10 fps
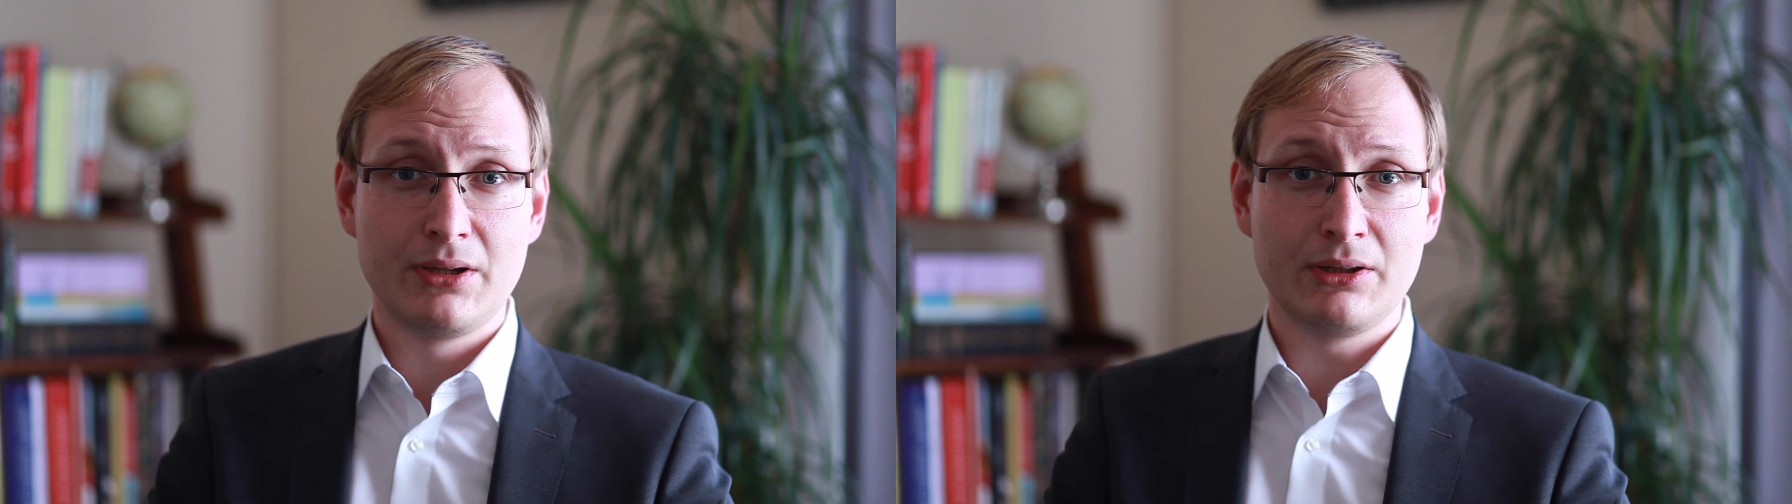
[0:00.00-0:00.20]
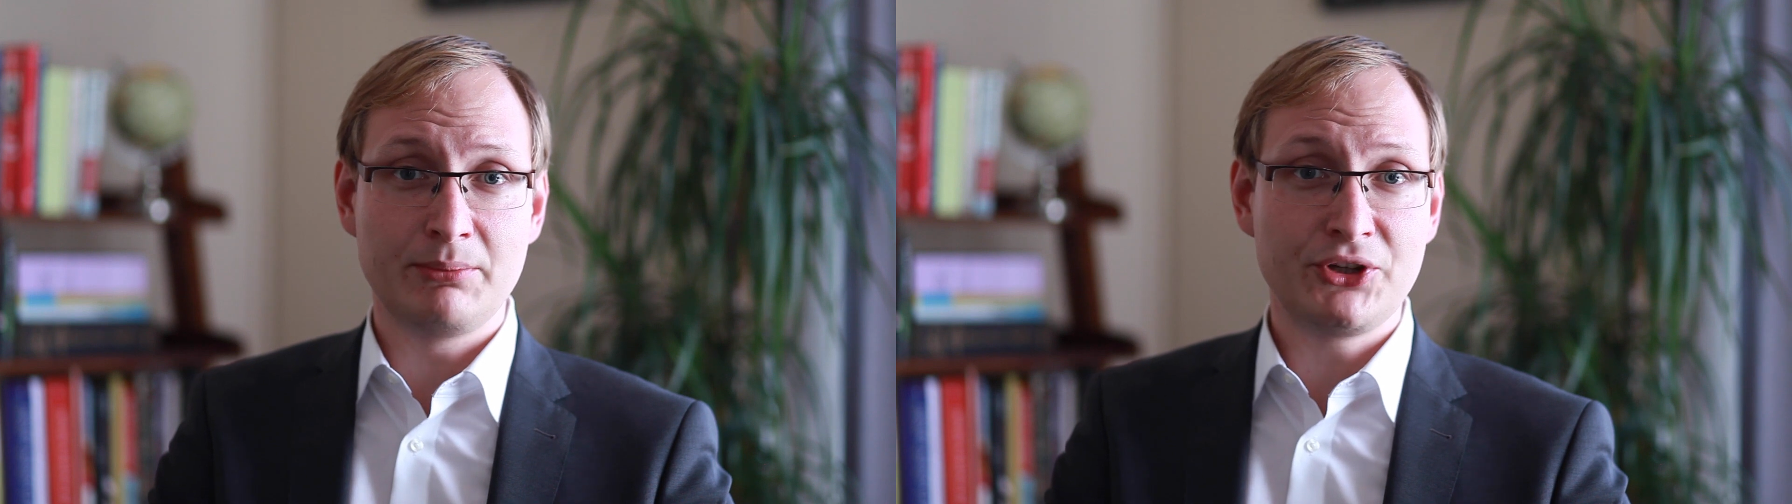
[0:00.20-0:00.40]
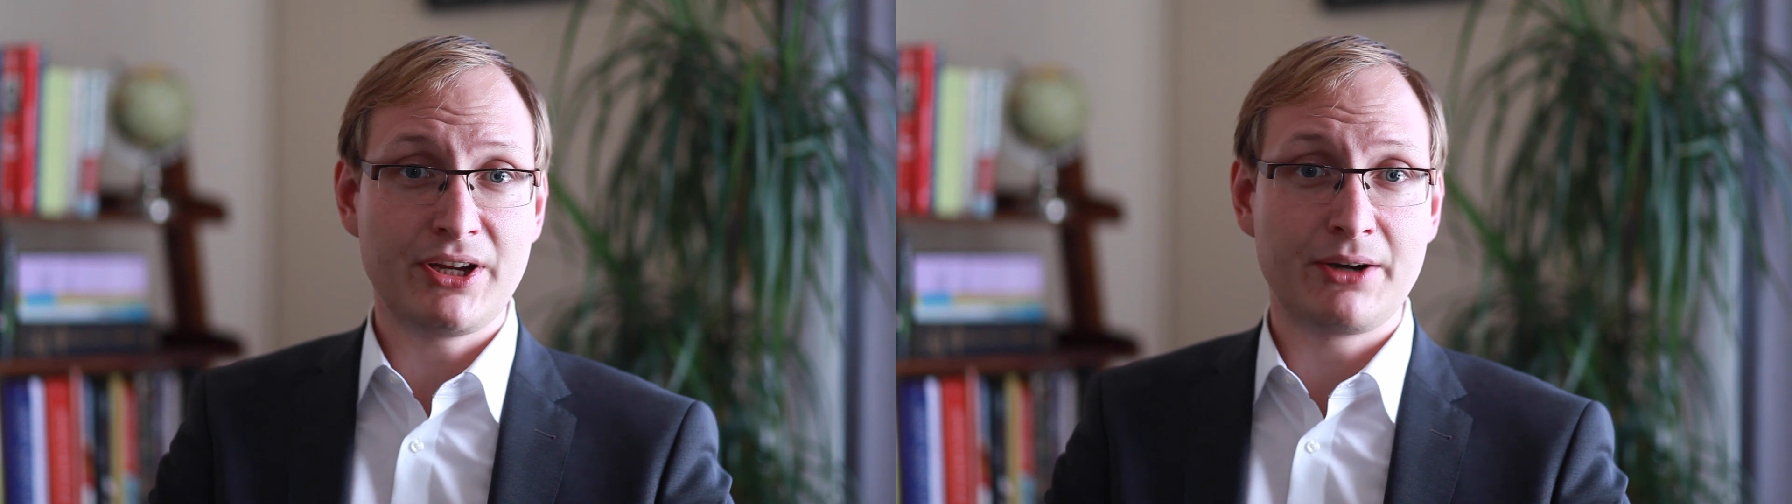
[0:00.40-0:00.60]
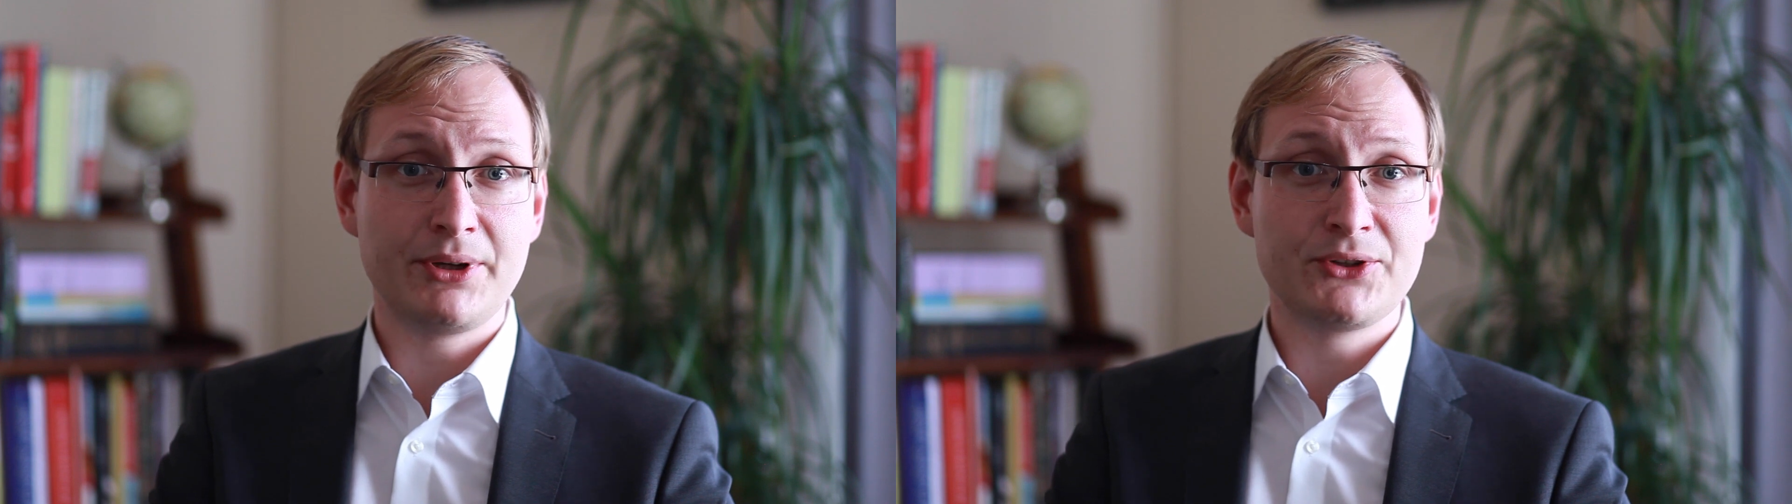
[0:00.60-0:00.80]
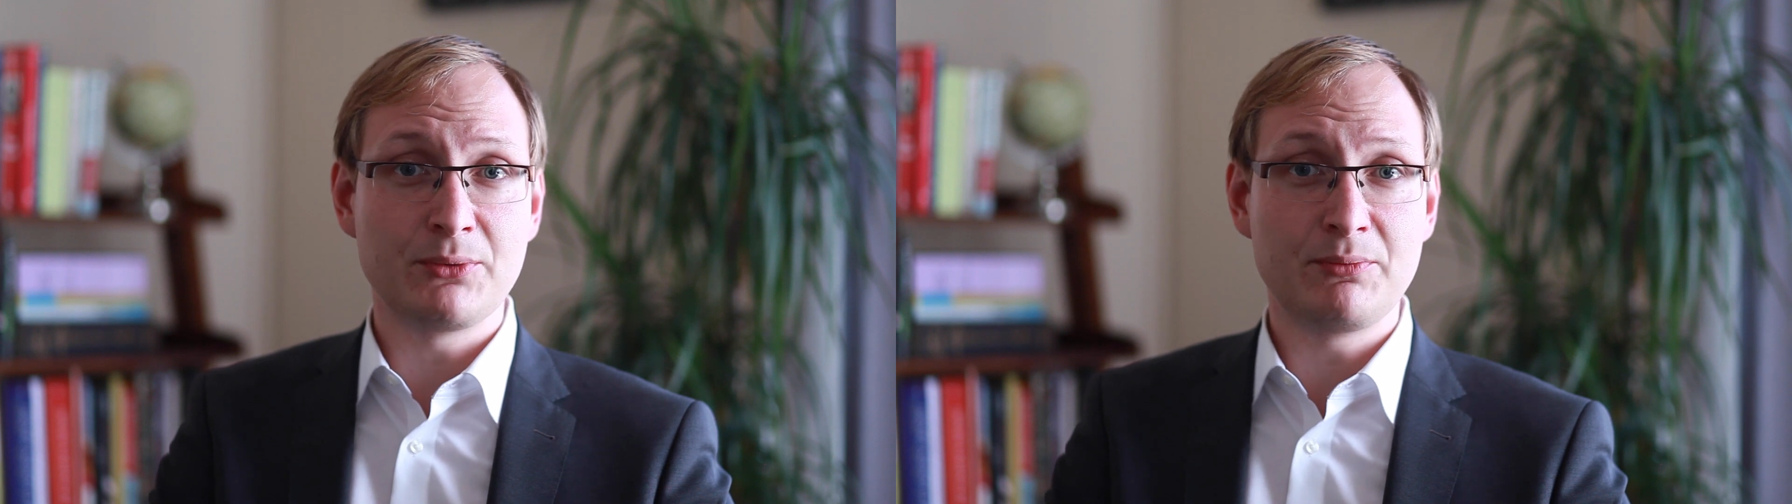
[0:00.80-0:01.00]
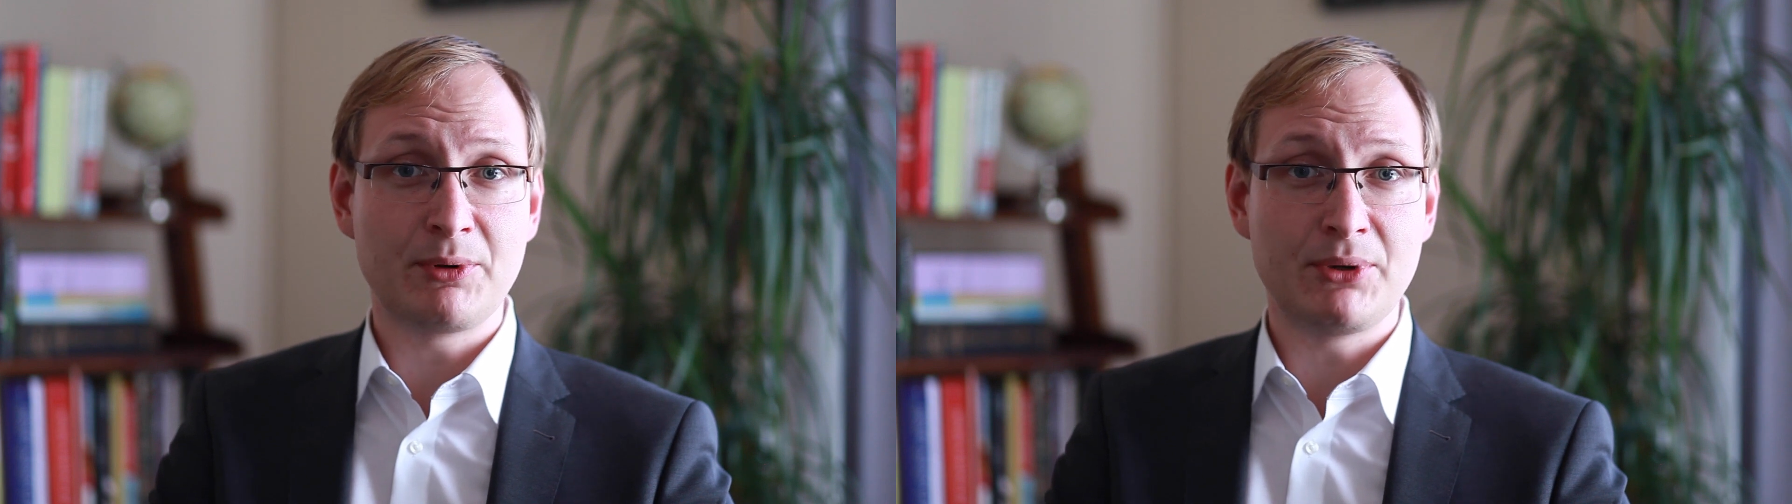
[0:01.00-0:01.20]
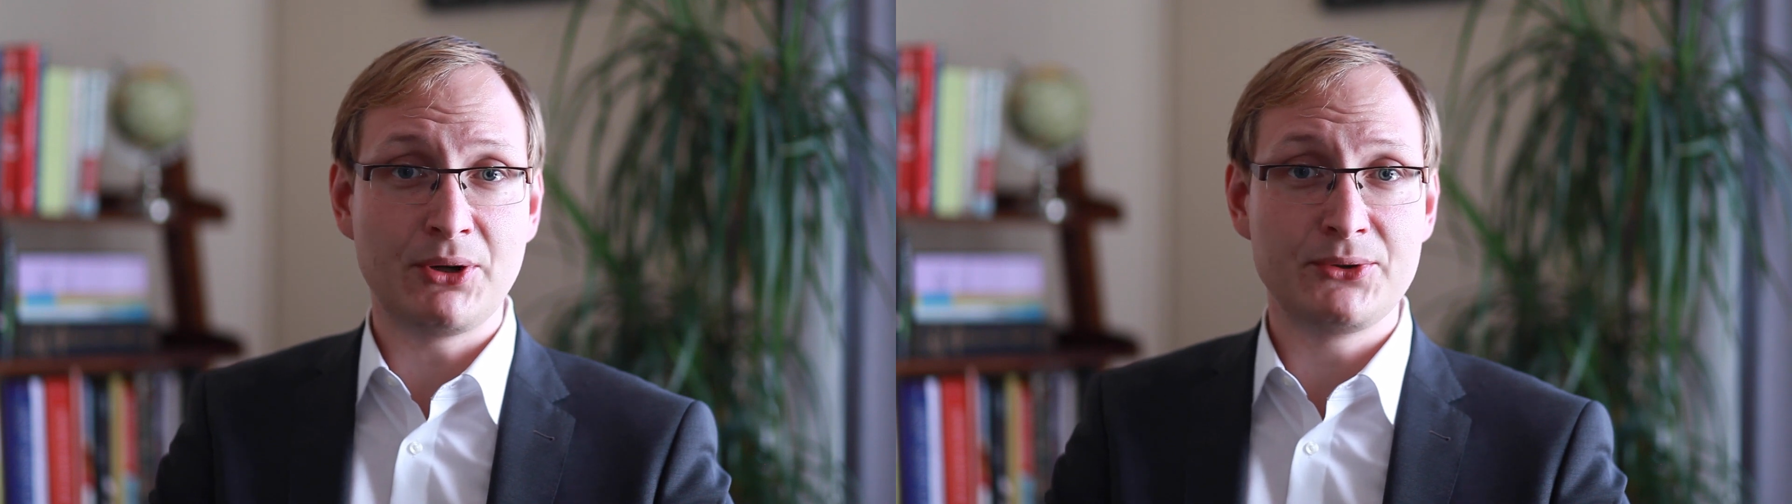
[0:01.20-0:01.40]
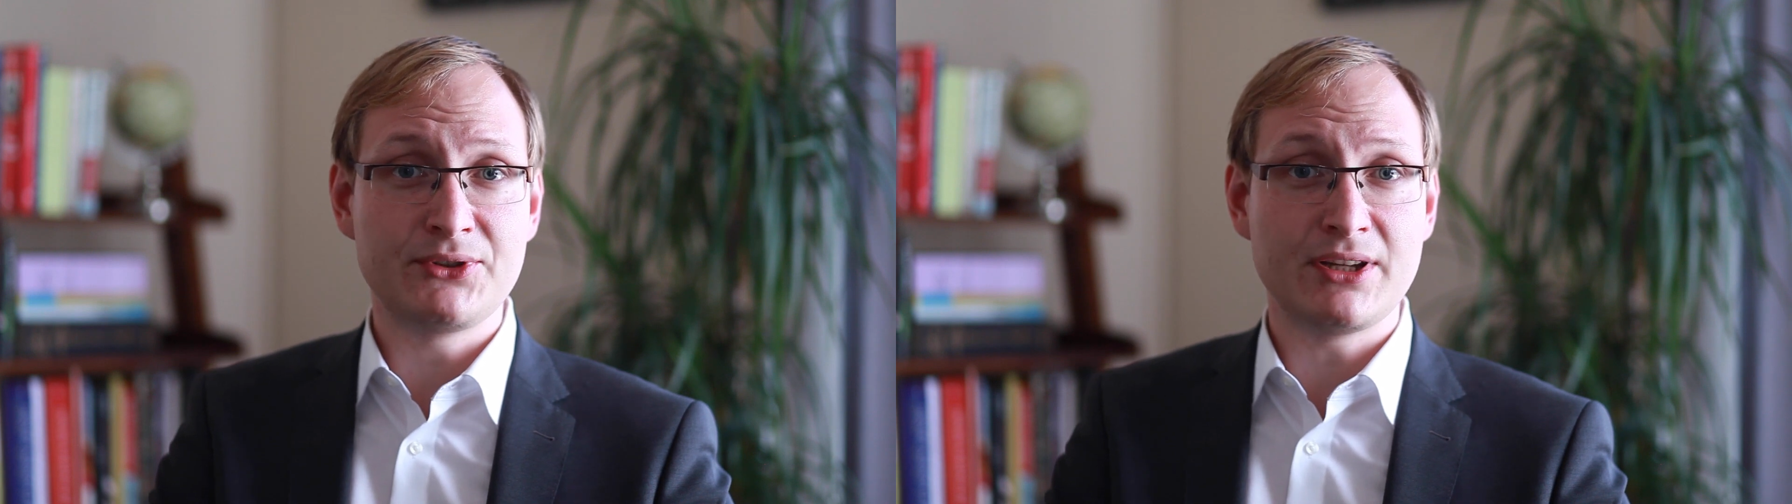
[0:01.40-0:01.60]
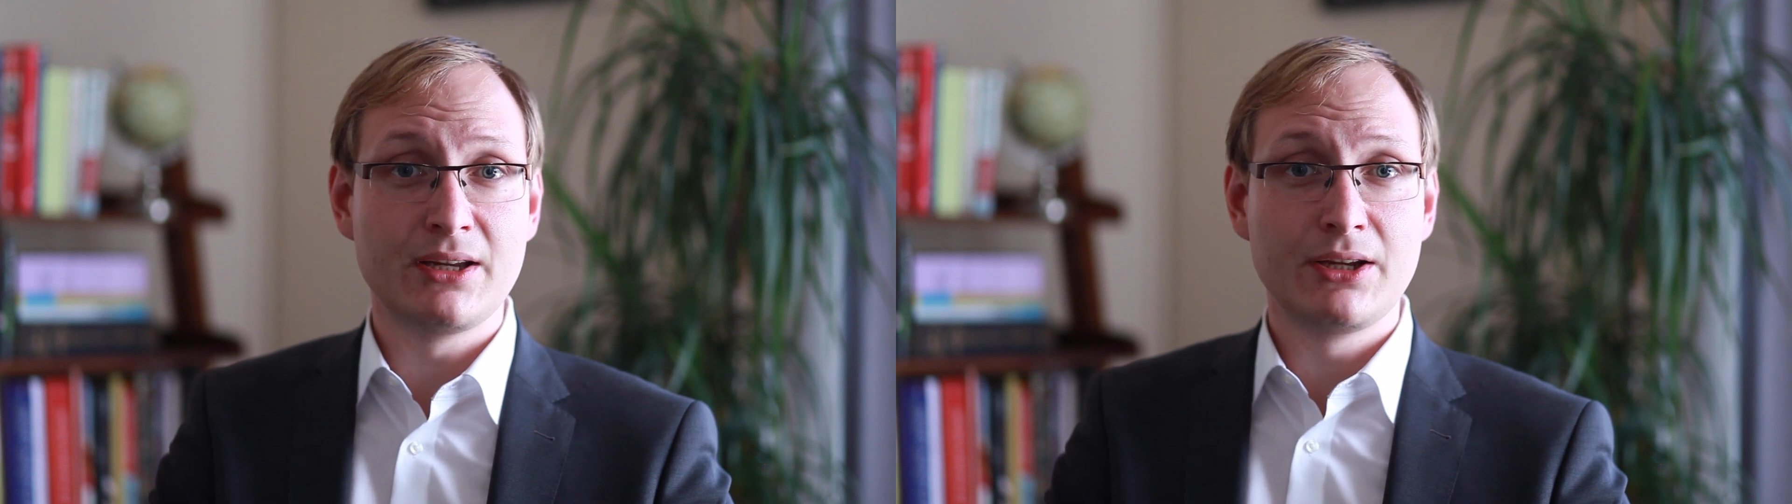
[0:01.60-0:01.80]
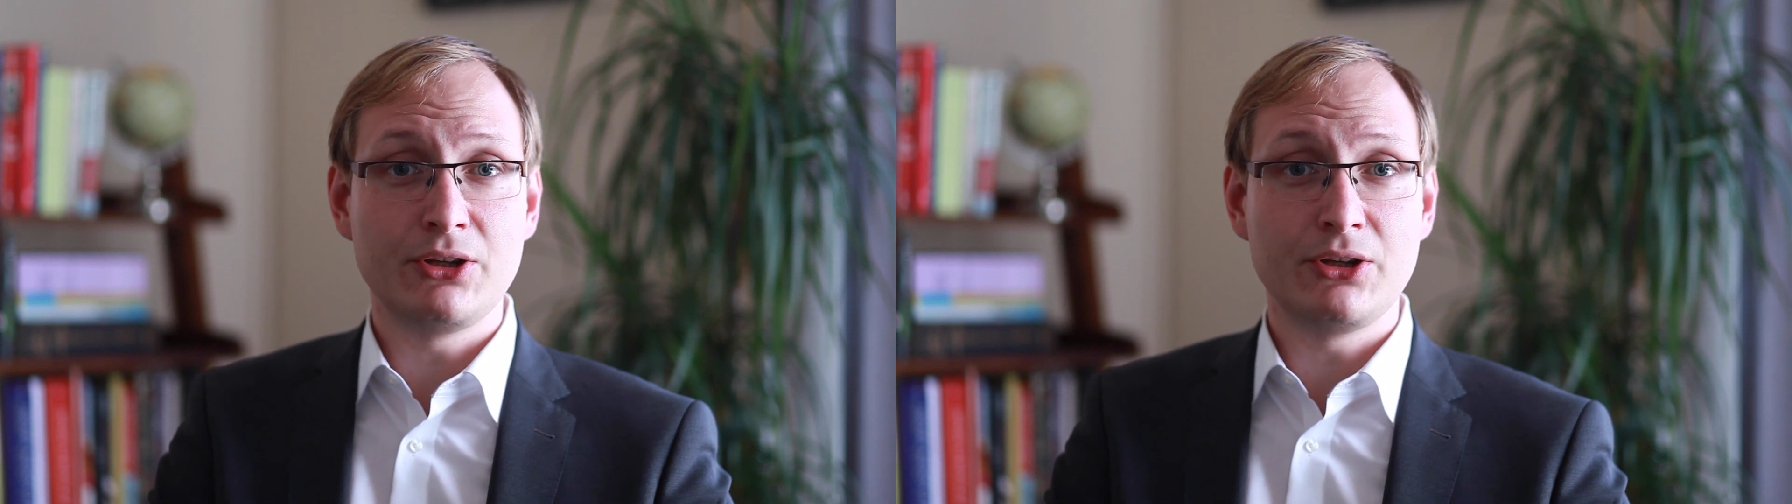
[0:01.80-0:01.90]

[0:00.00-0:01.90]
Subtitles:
Libertarians would propose that